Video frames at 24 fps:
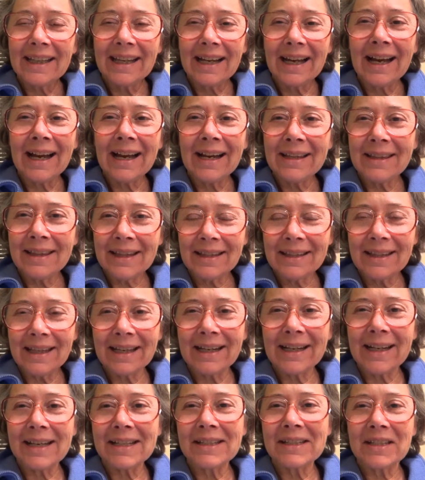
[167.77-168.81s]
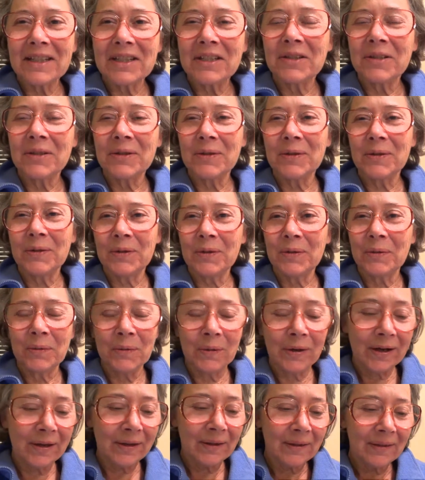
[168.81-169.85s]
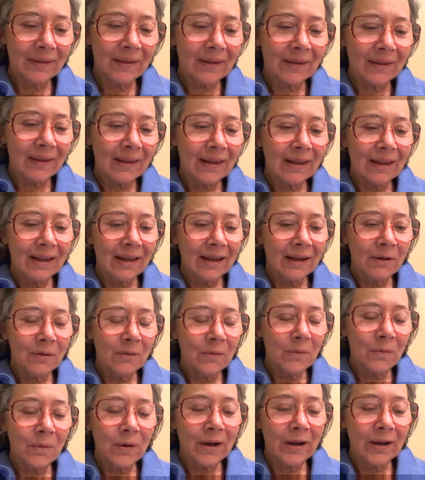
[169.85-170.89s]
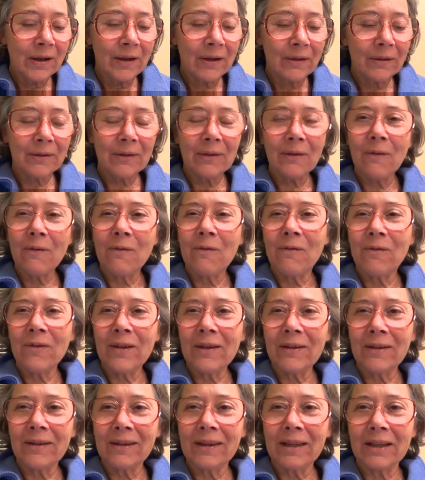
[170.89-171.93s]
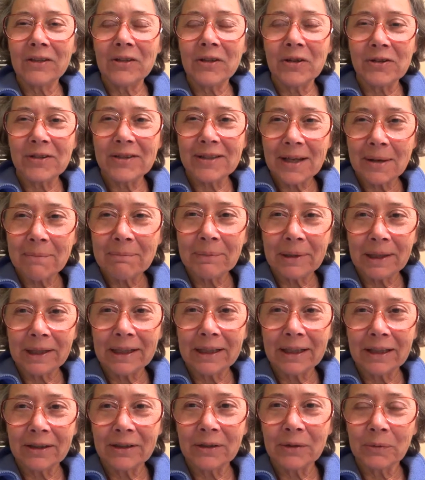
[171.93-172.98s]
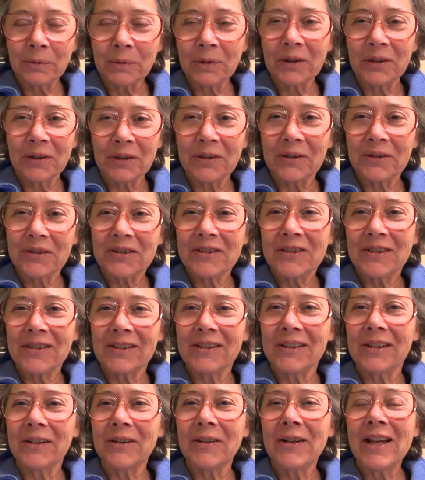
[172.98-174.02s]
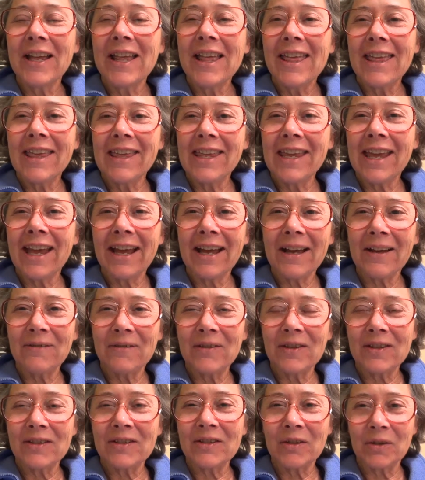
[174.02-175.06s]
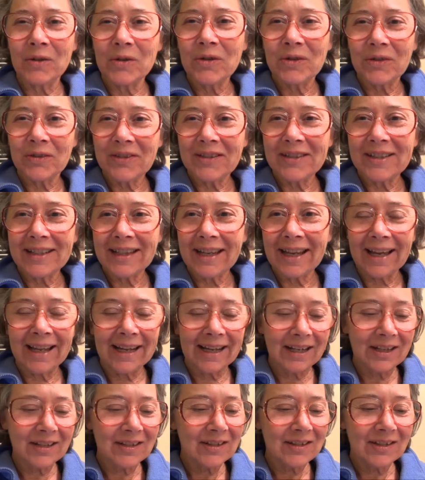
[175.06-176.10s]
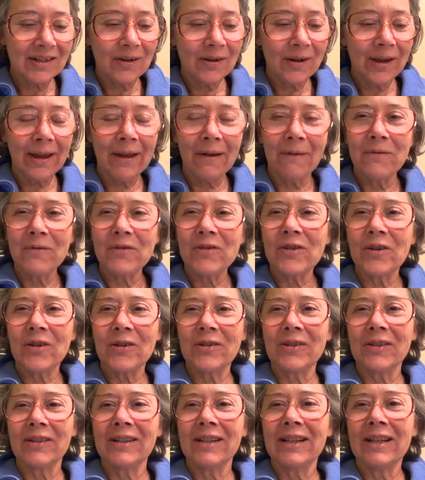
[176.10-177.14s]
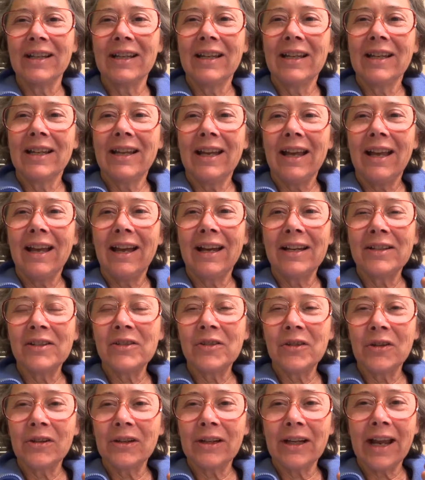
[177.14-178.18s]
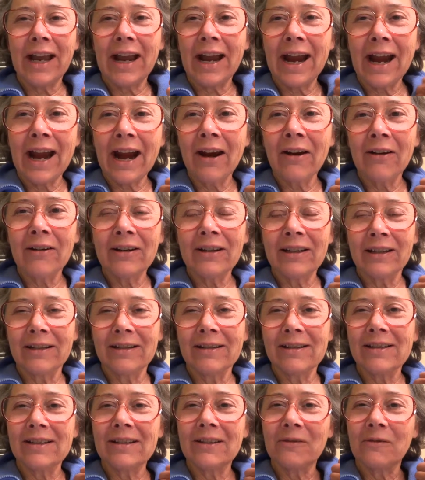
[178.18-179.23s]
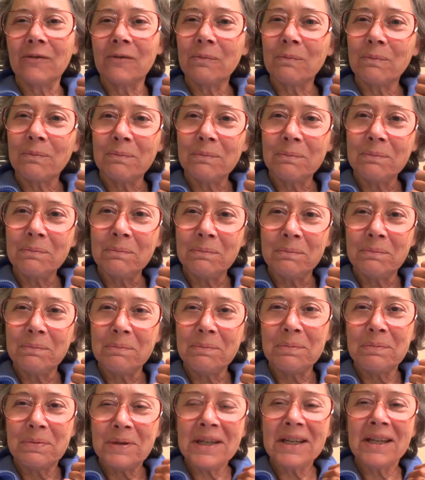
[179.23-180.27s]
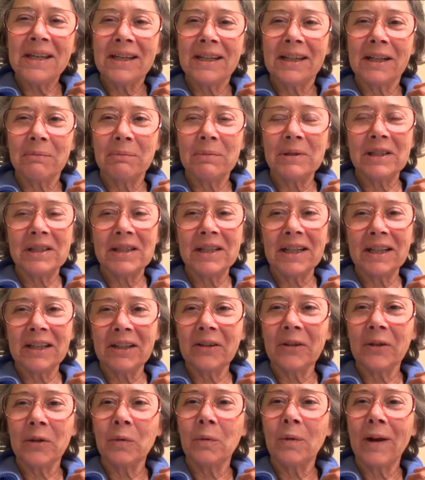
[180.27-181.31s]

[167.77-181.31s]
I think that has to do with, with feeling that you're somebody in the world, you know. You have the social status. You have certain, a certain arrogance of being a particular